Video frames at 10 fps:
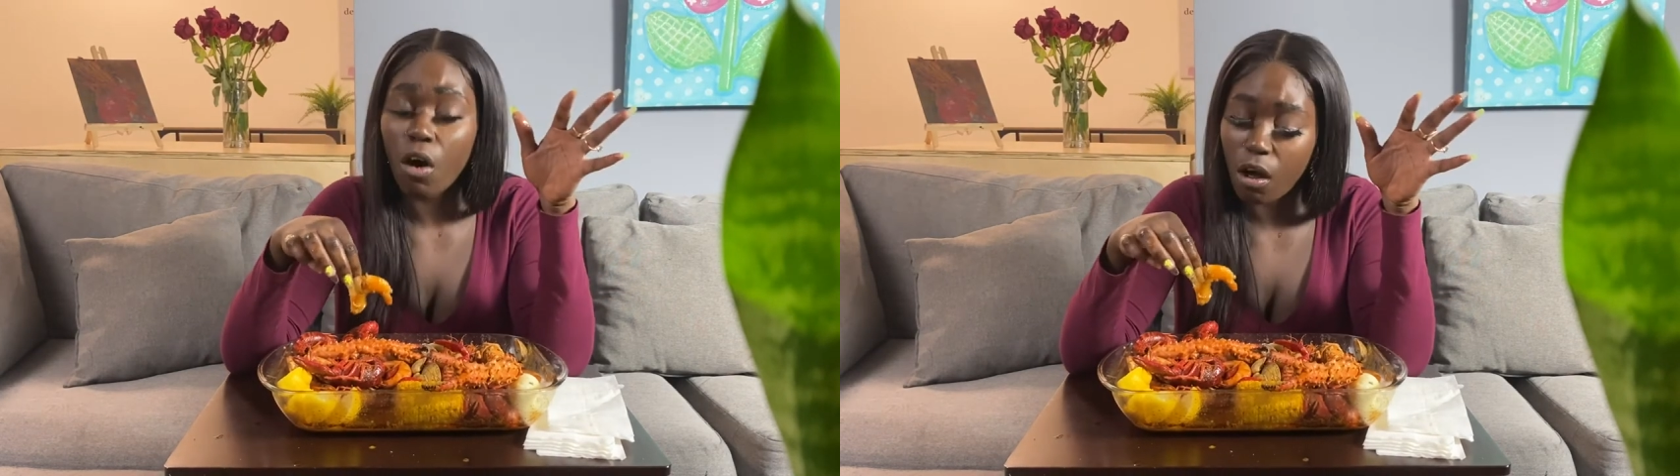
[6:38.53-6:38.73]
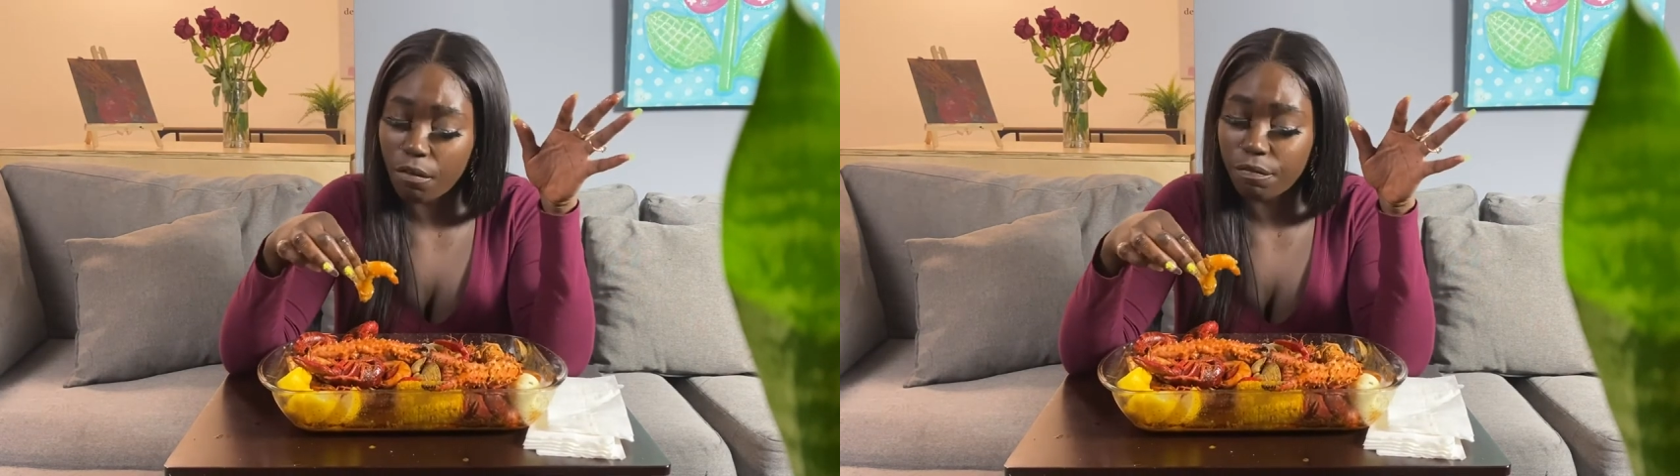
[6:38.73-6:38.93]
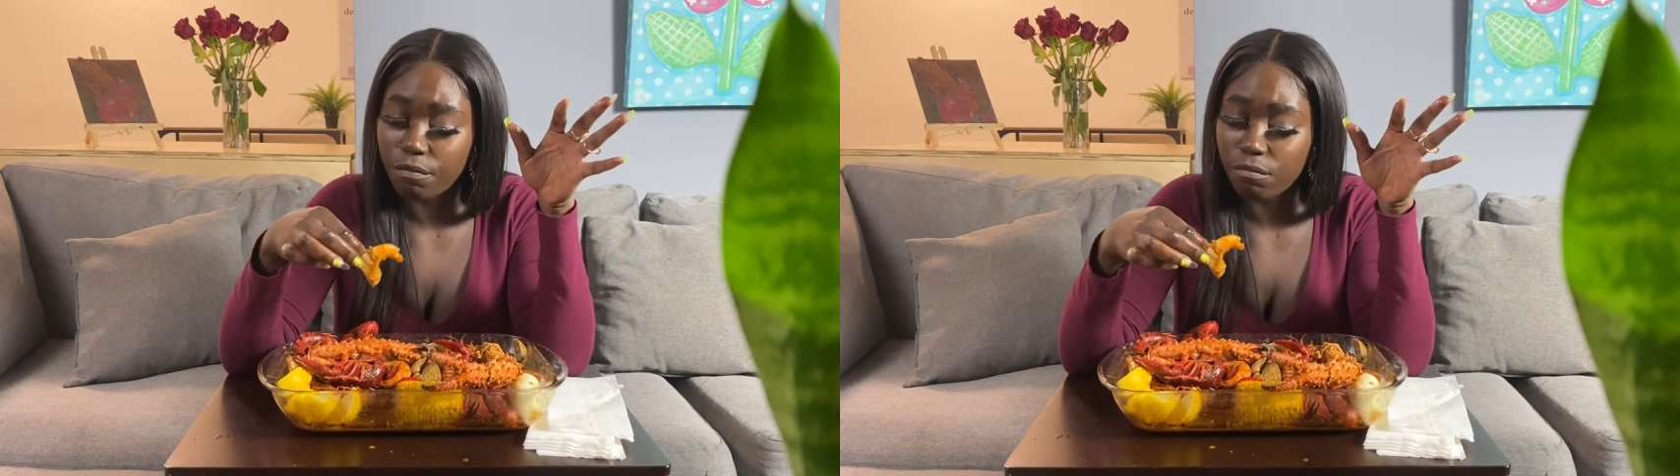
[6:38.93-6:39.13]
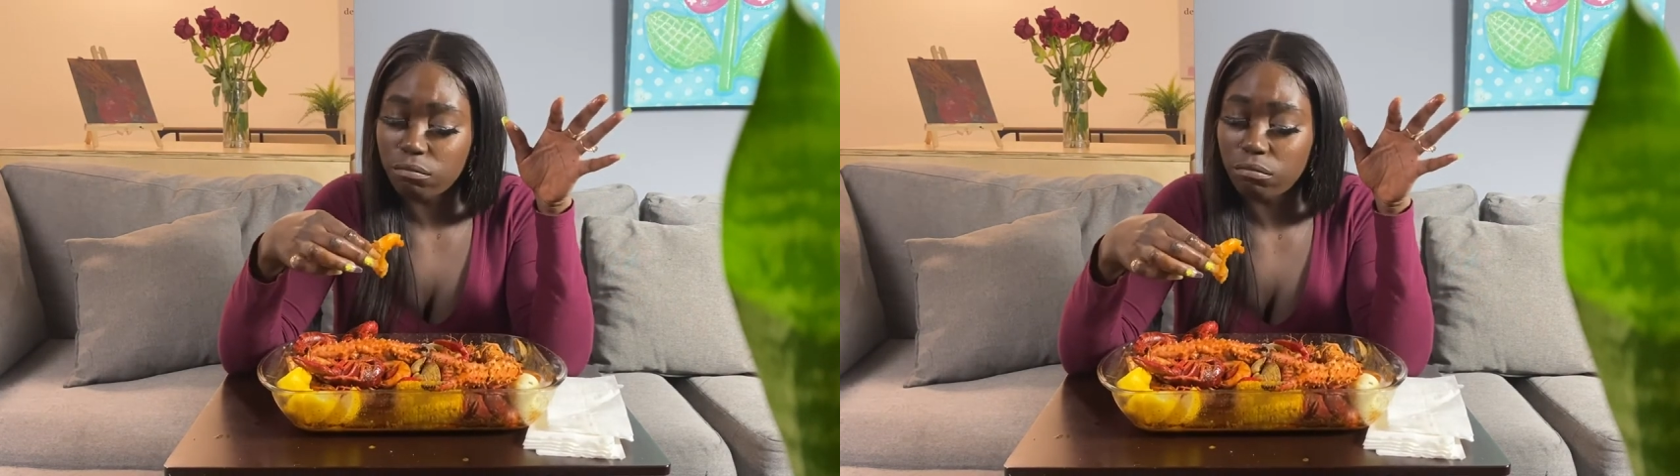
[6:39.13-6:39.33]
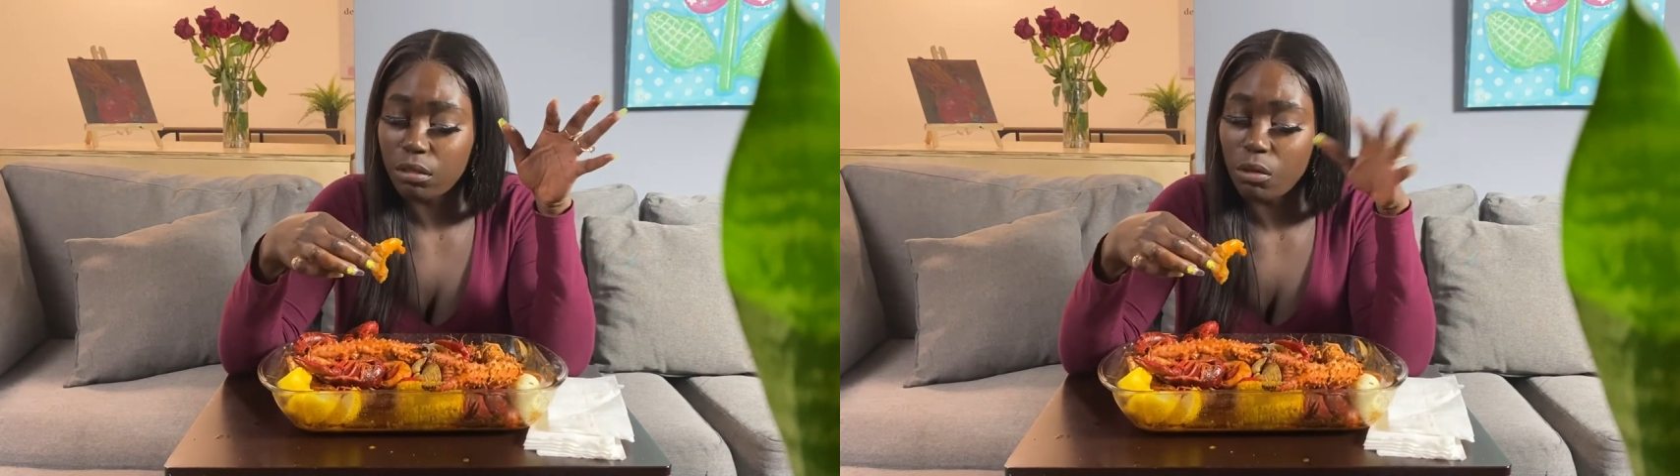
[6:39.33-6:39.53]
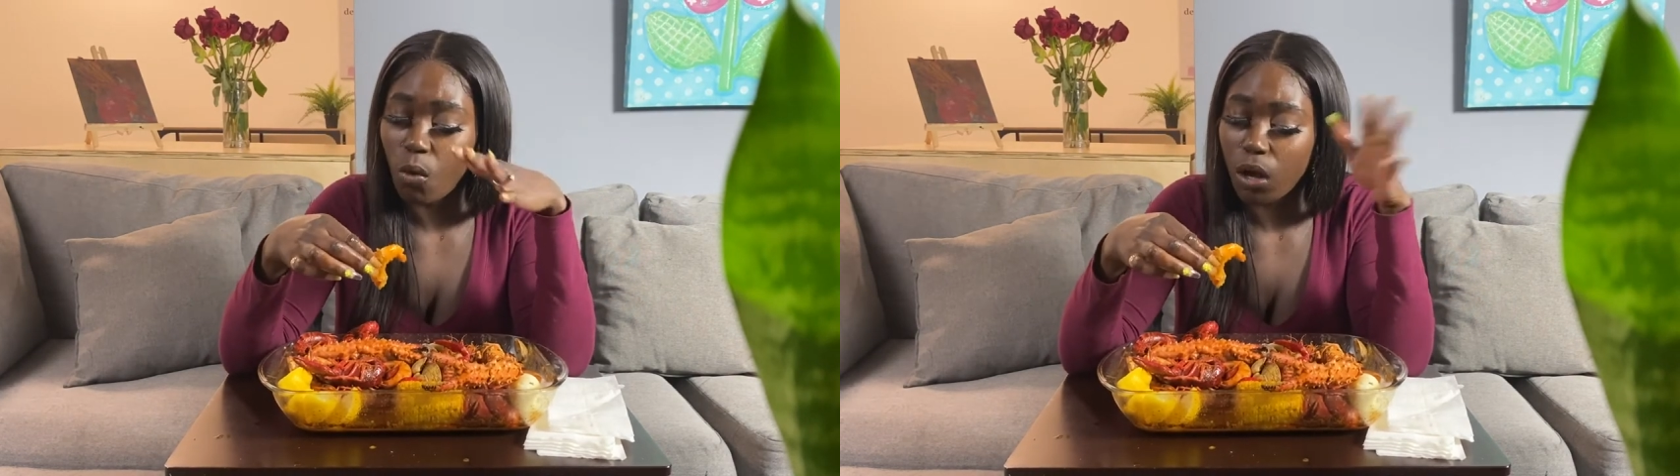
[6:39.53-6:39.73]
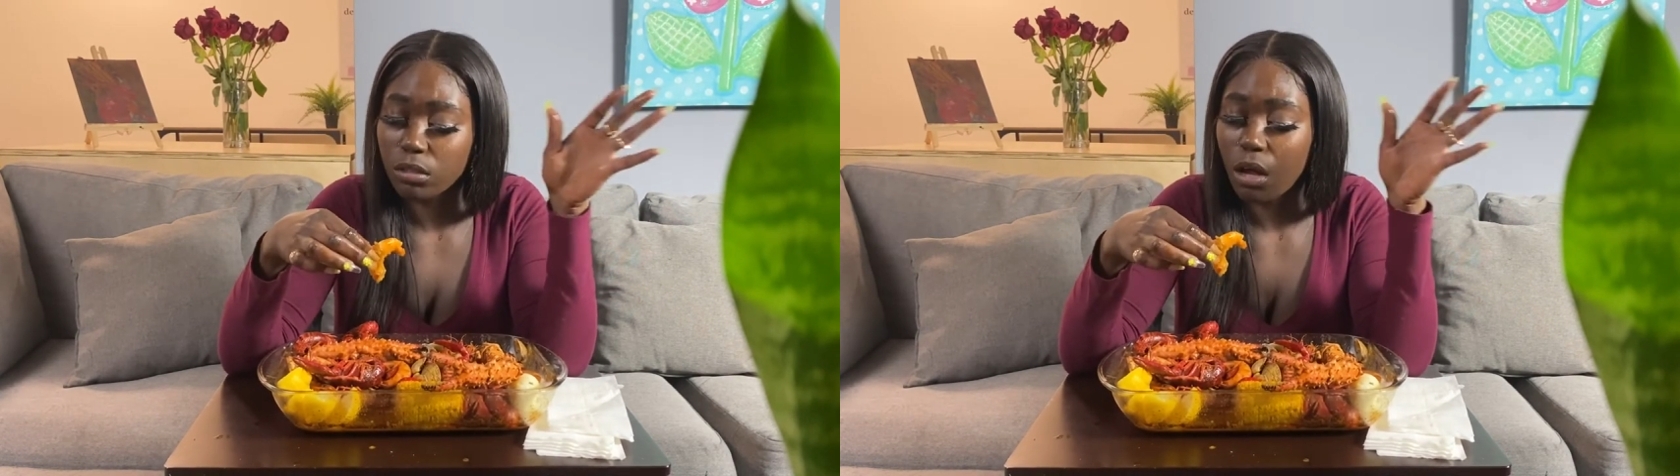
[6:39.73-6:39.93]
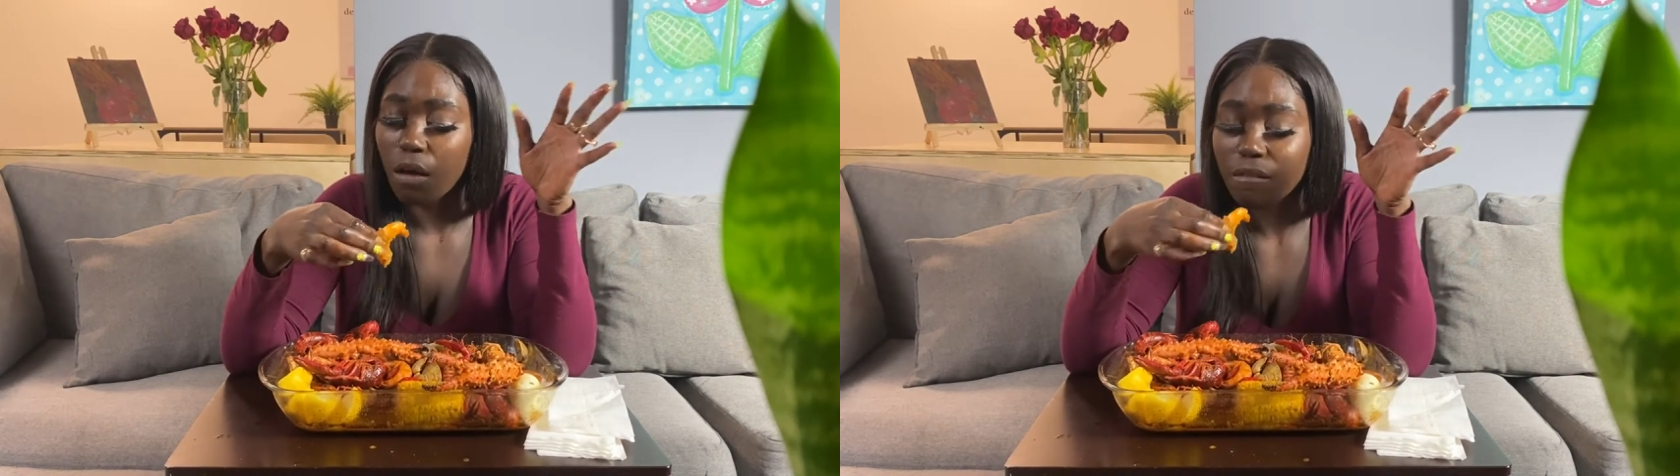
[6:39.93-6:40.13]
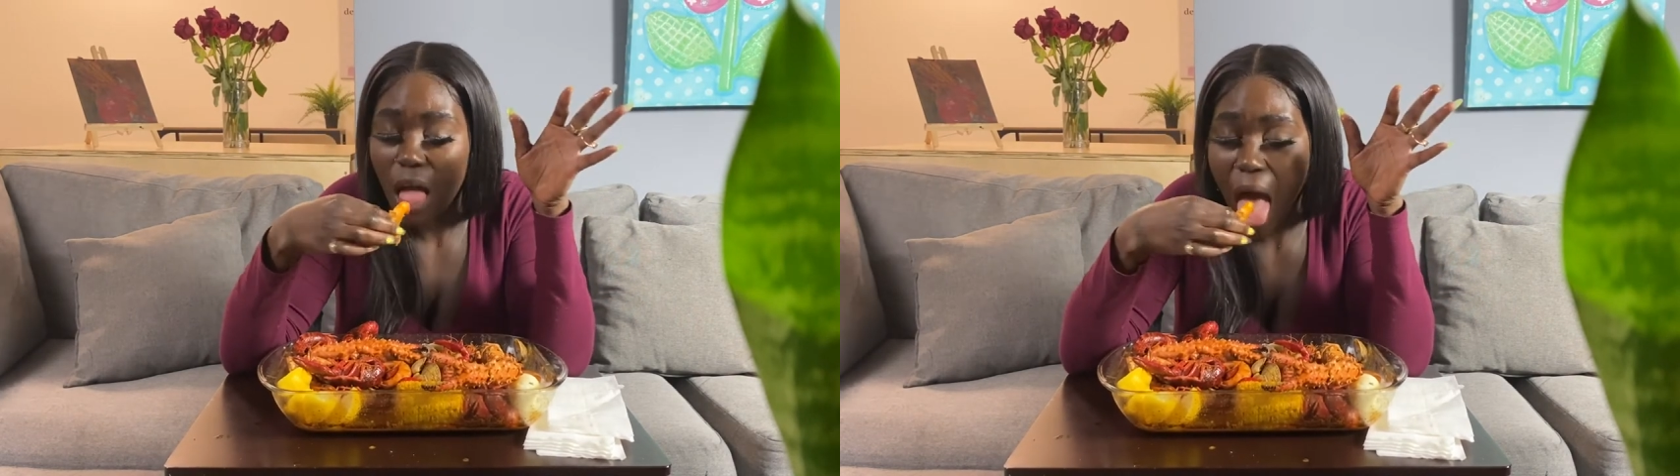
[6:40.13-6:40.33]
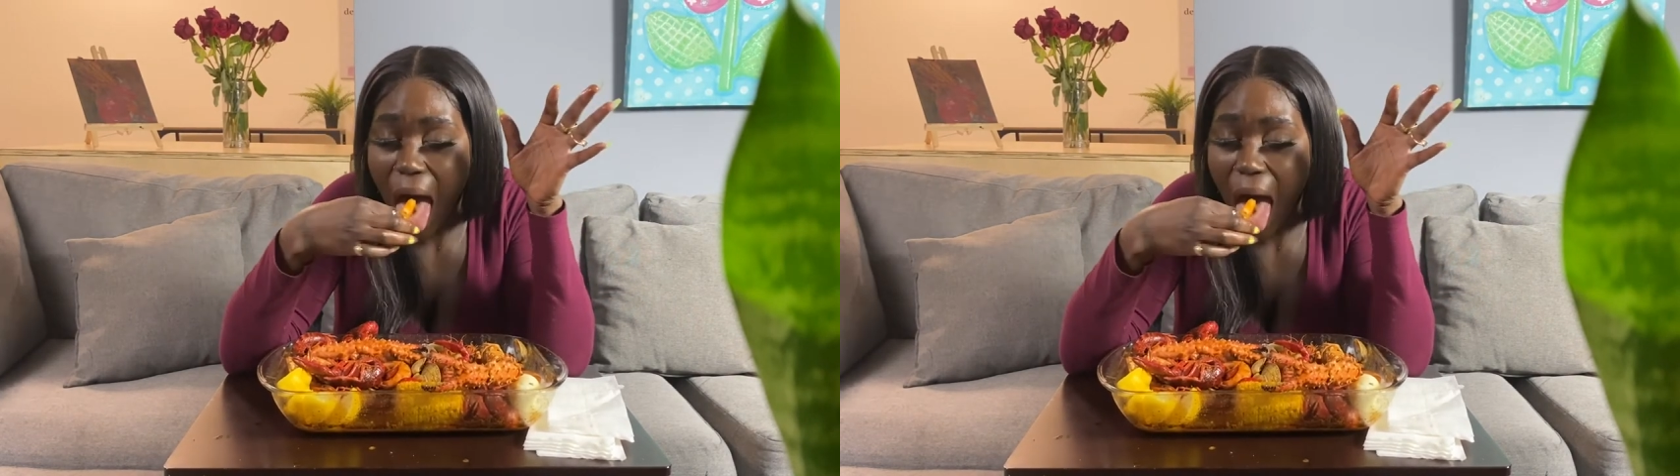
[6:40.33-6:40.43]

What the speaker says: off. He walks off.